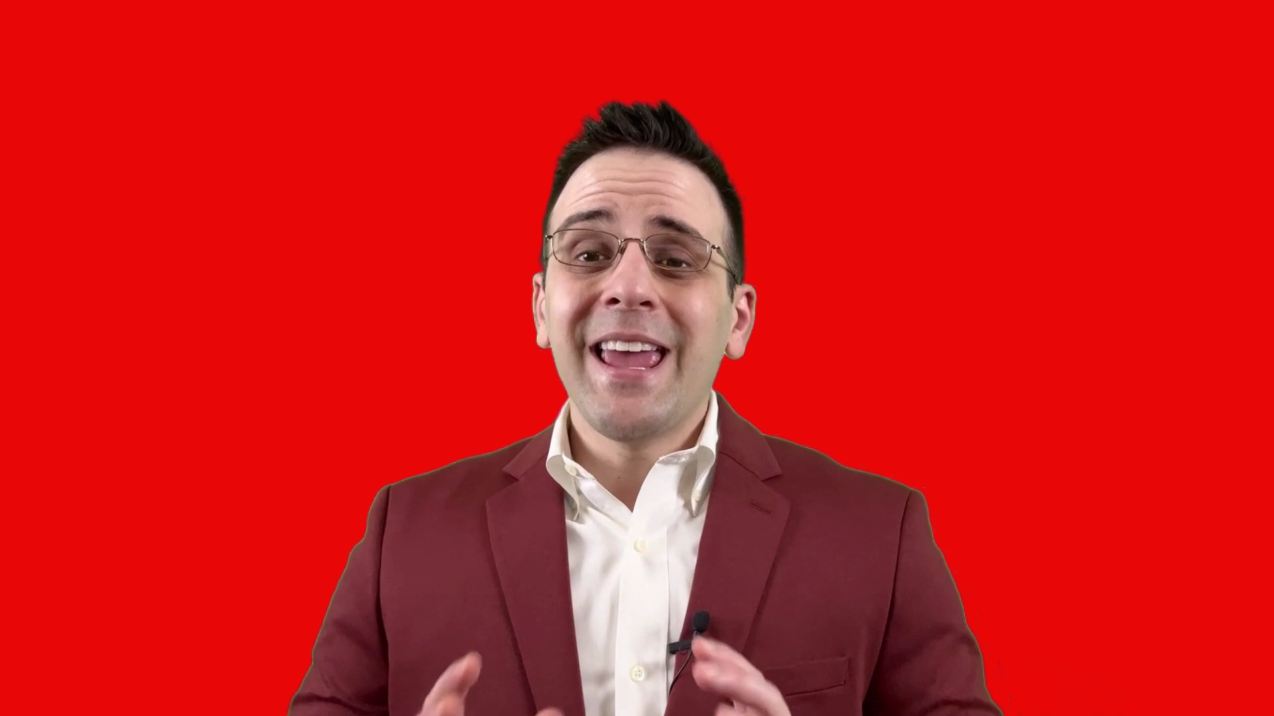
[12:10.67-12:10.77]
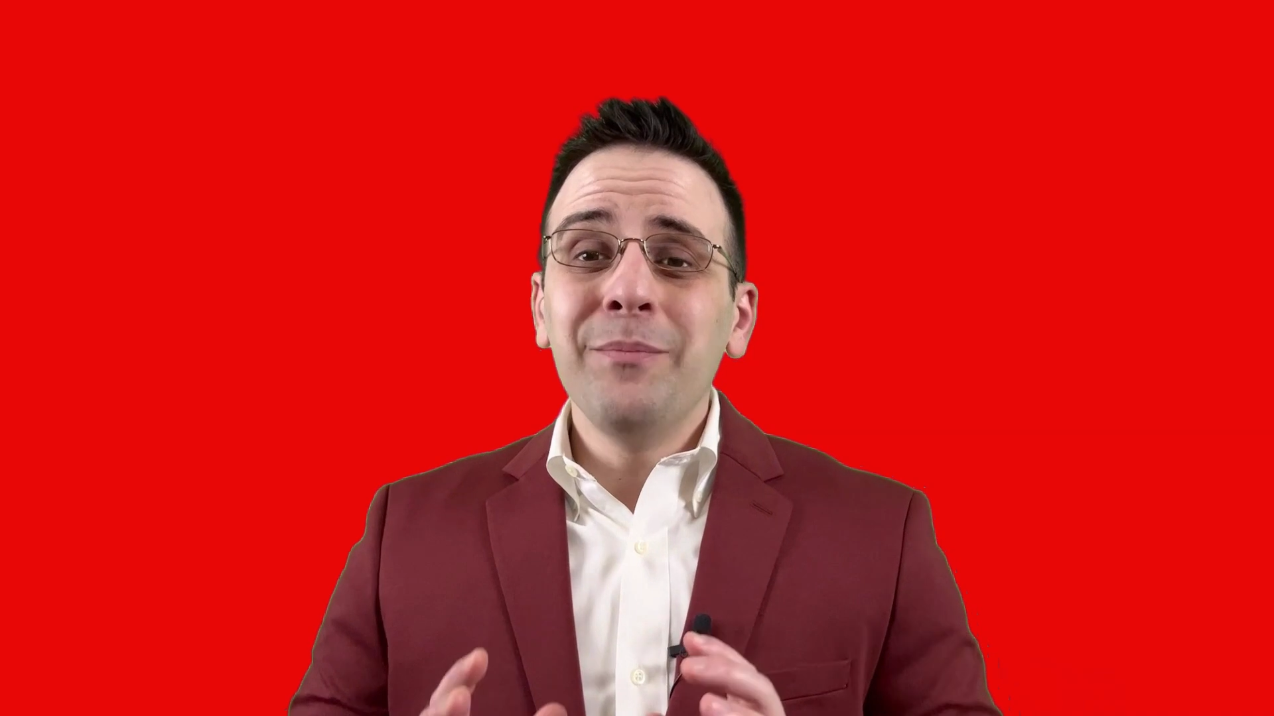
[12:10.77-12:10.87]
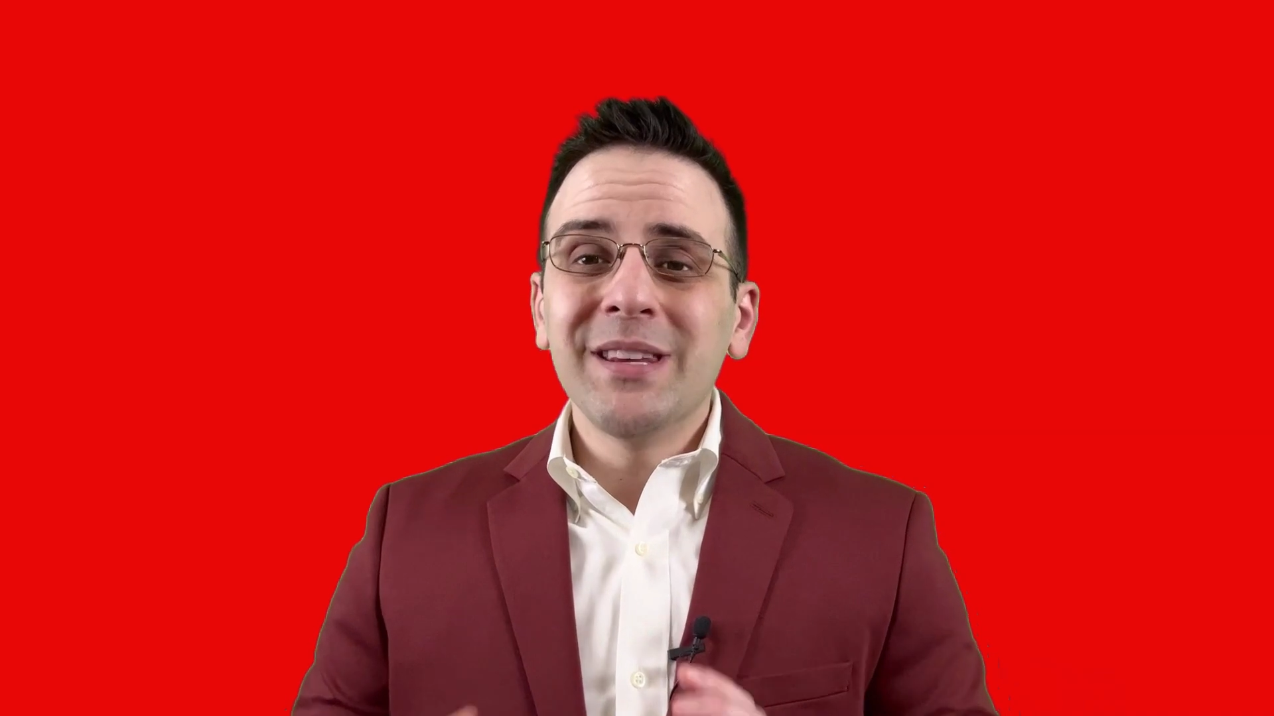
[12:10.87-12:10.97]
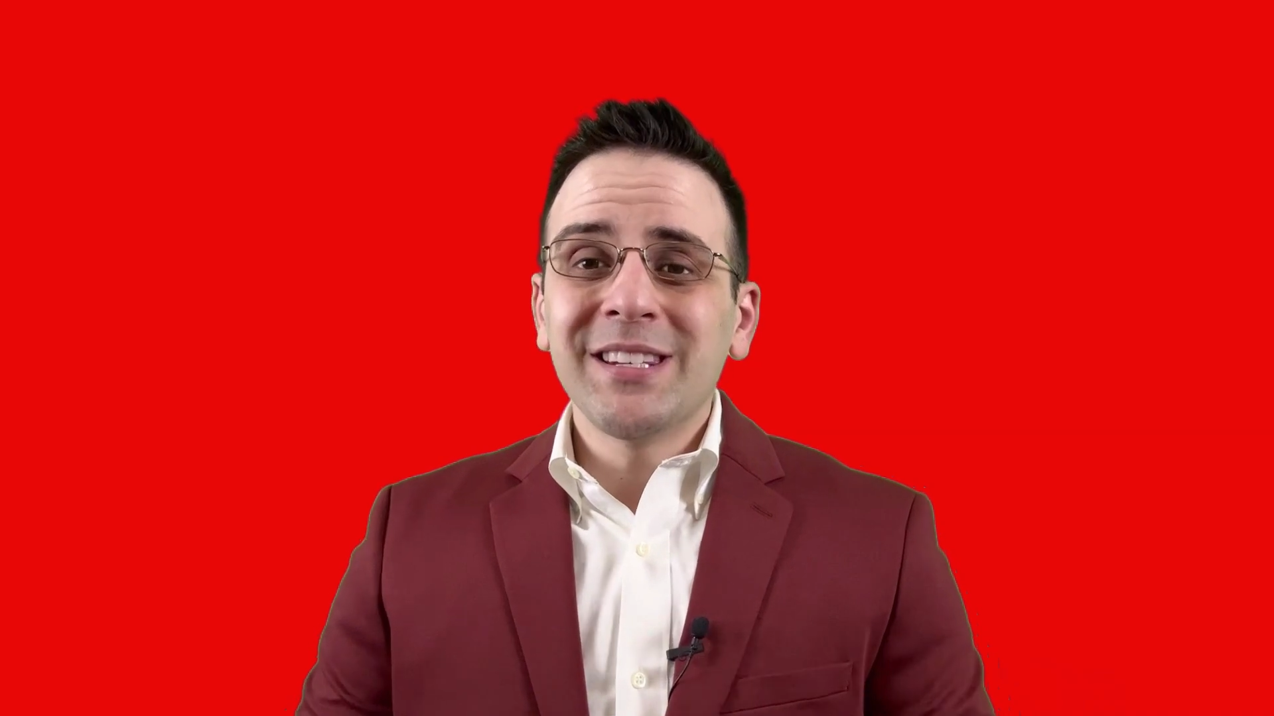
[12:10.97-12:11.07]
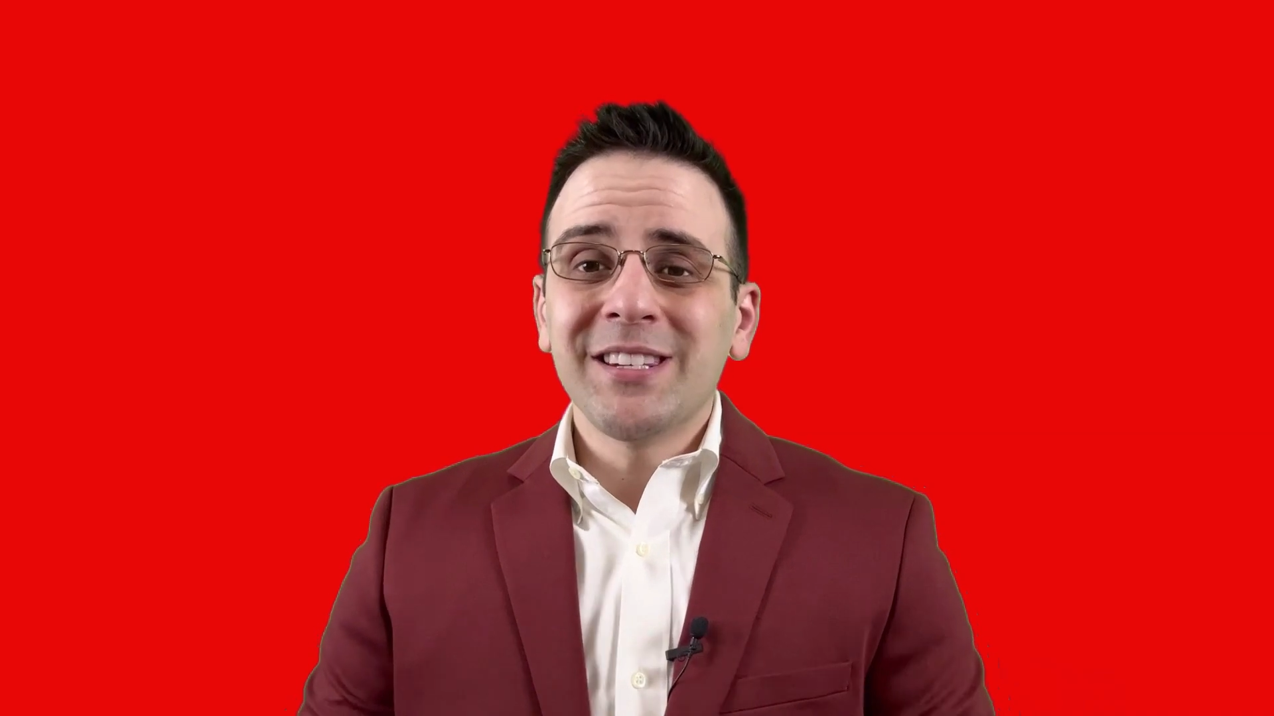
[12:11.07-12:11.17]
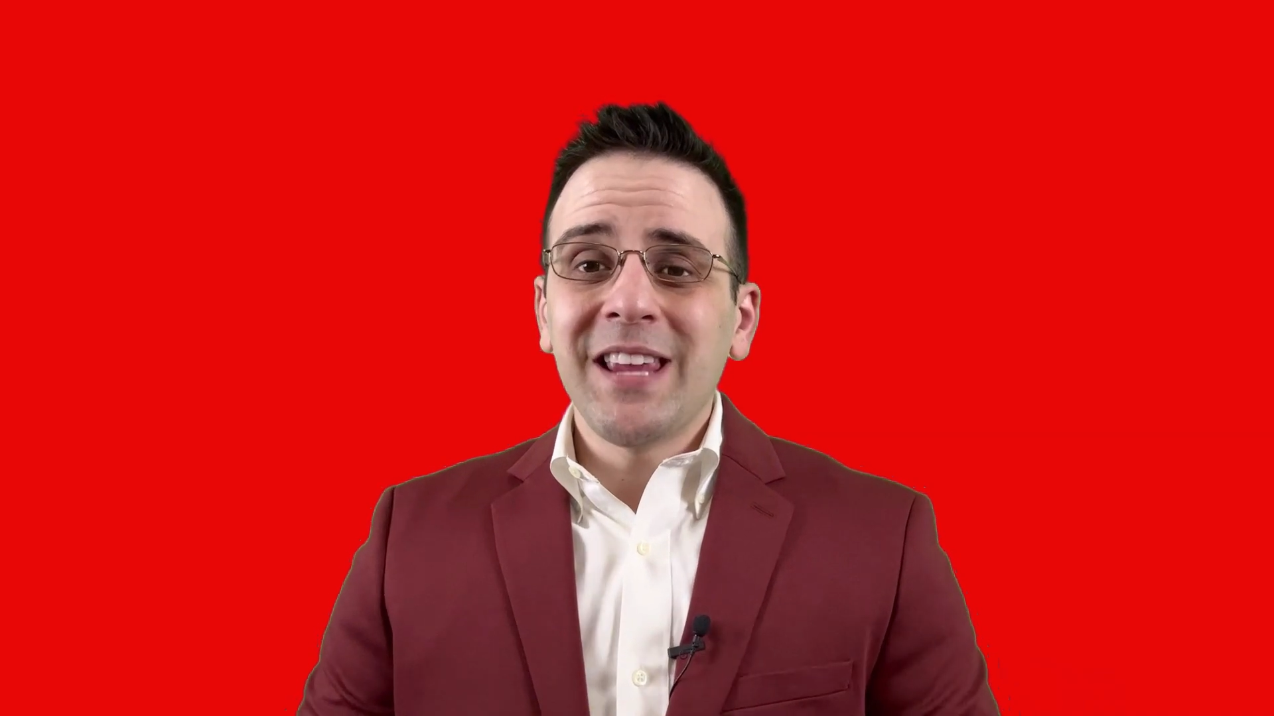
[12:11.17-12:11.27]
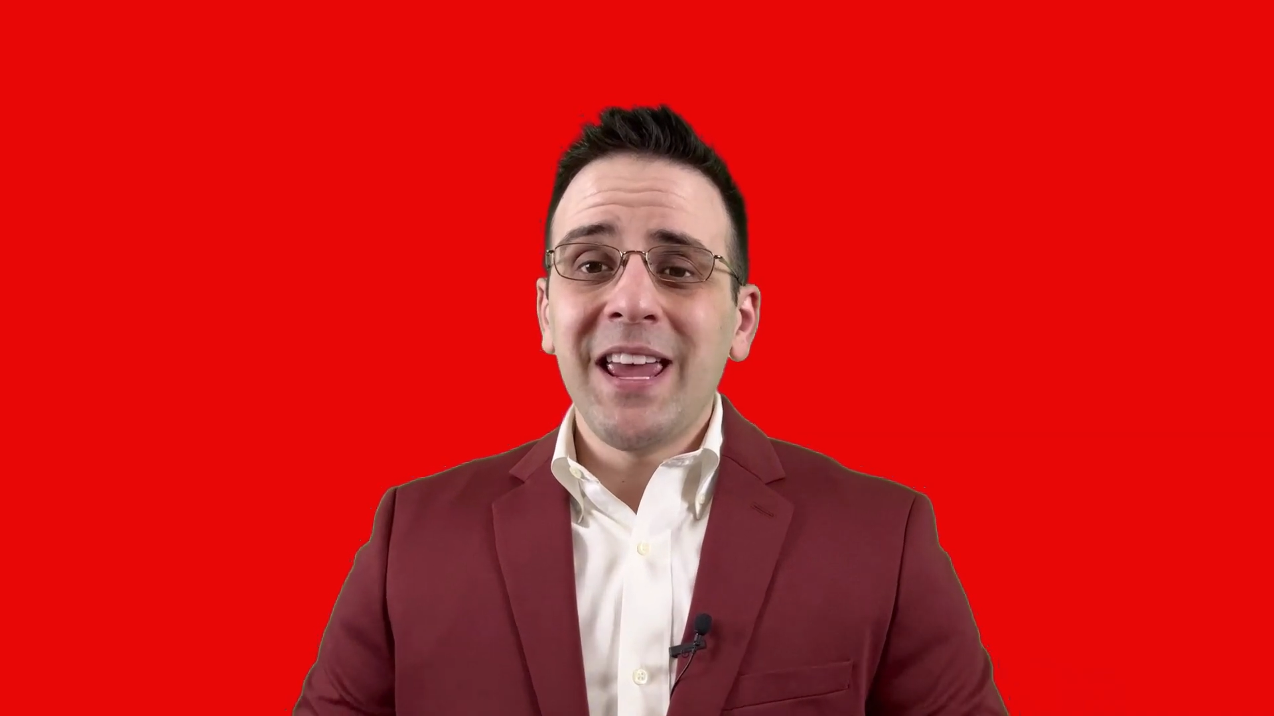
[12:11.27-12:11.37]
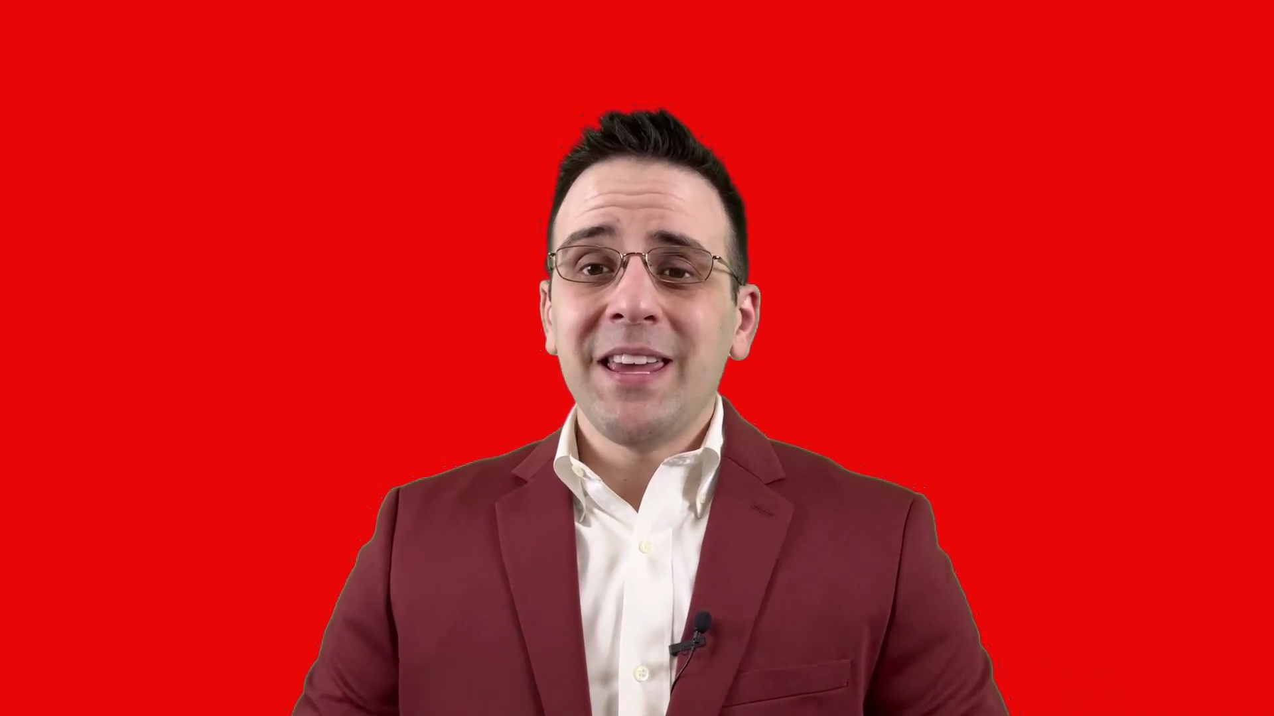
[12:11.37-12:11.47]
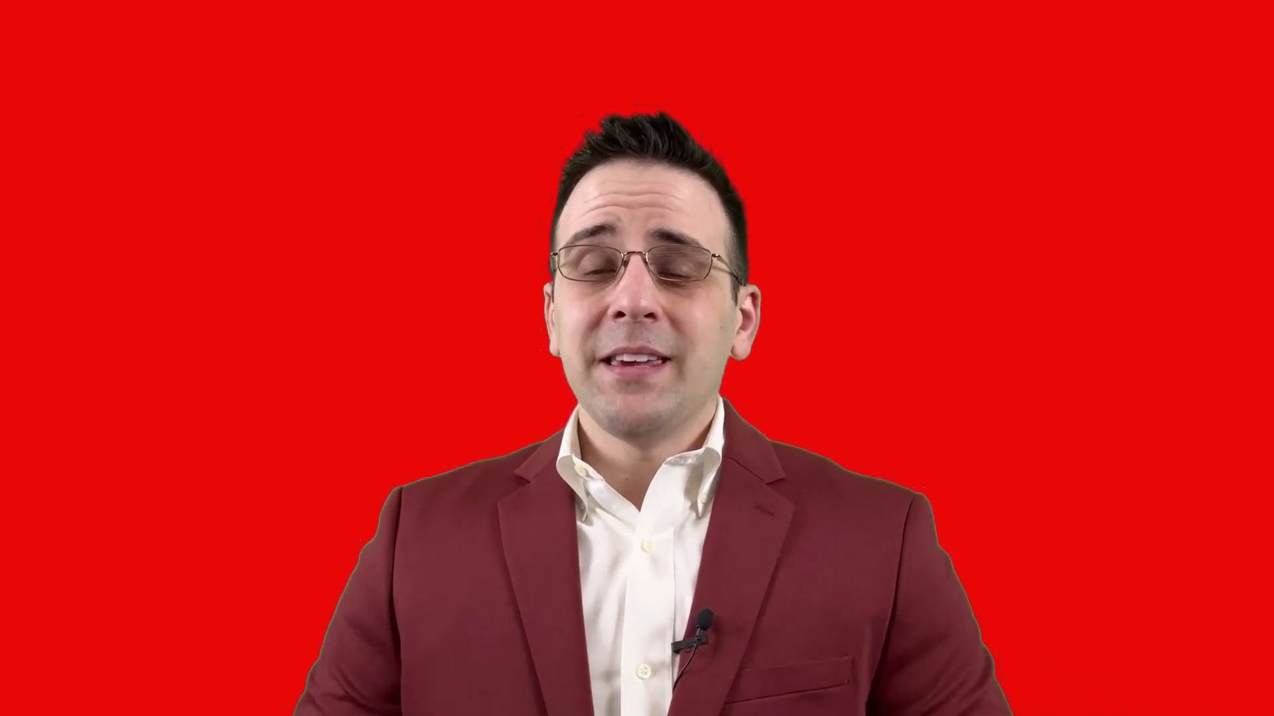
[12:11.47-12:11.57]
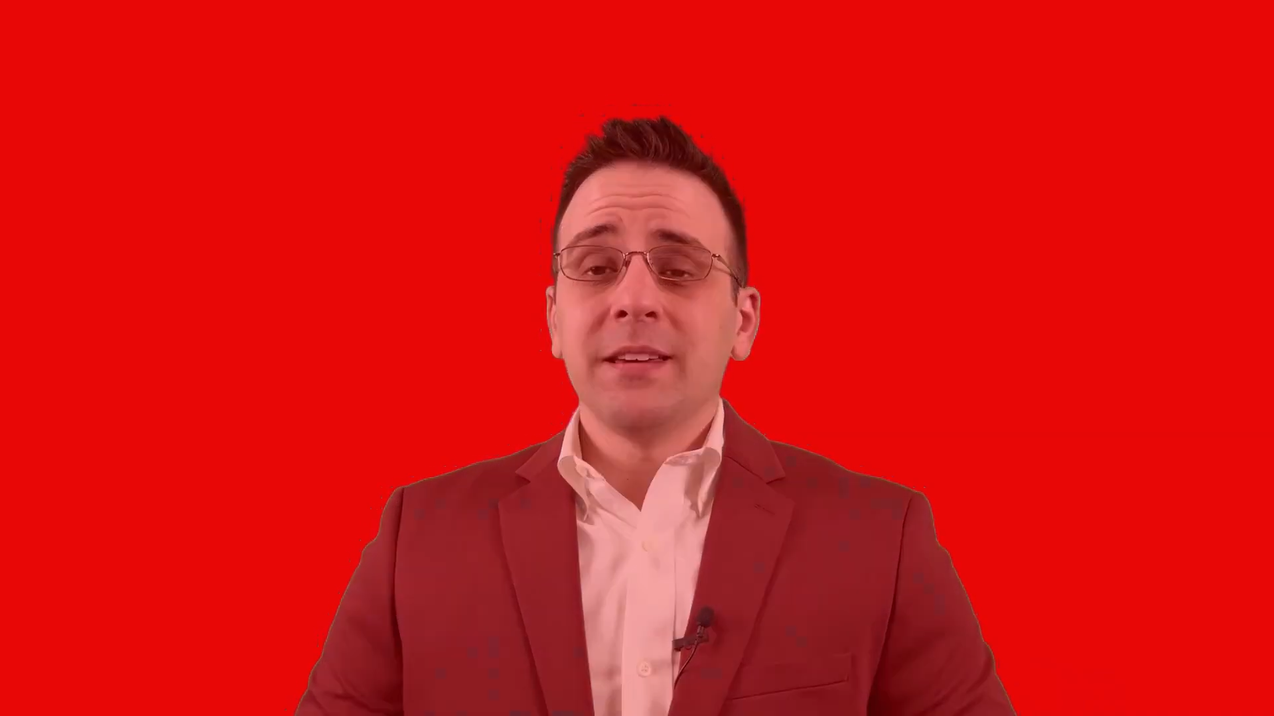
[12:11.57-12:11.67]

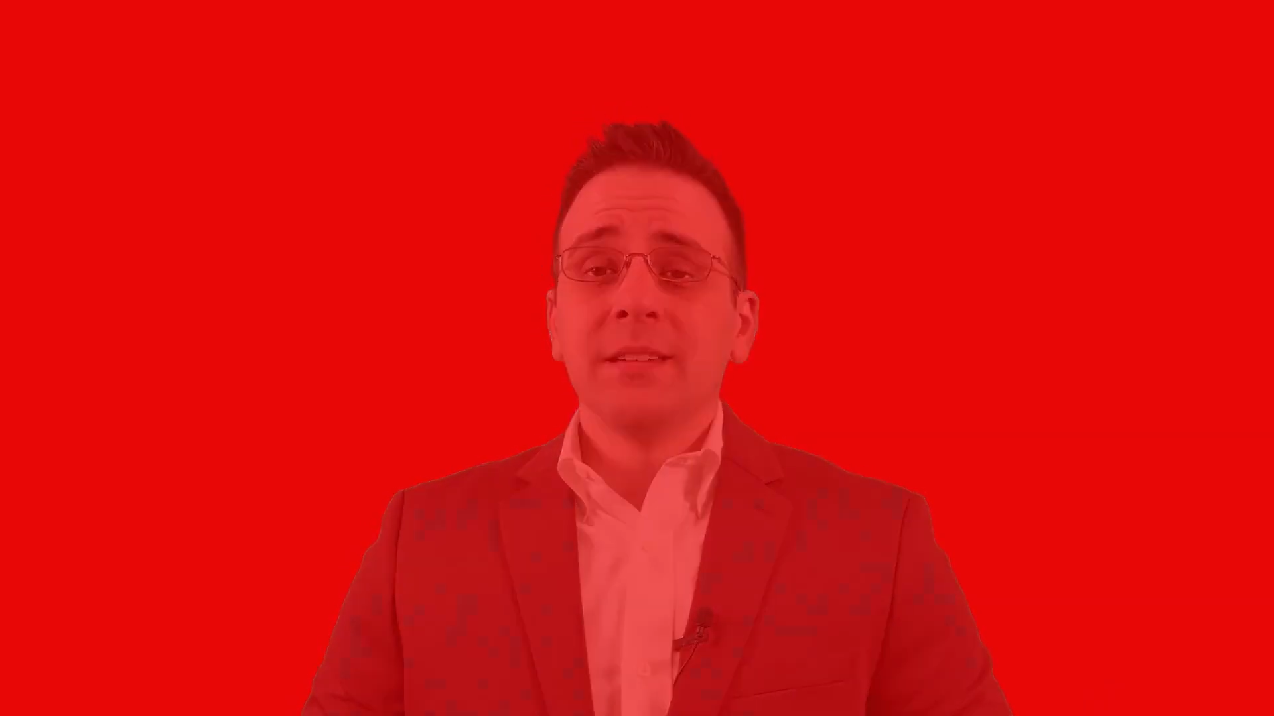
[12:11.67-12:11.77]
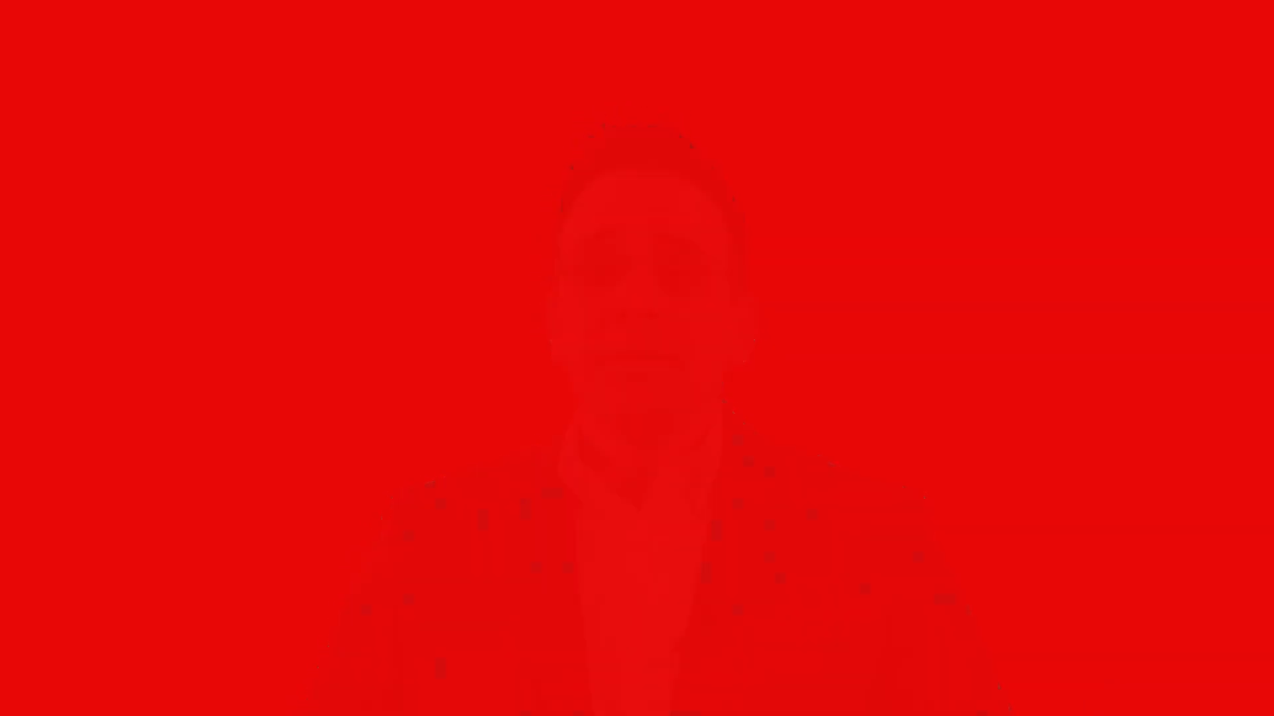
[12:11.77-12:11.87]
mistake.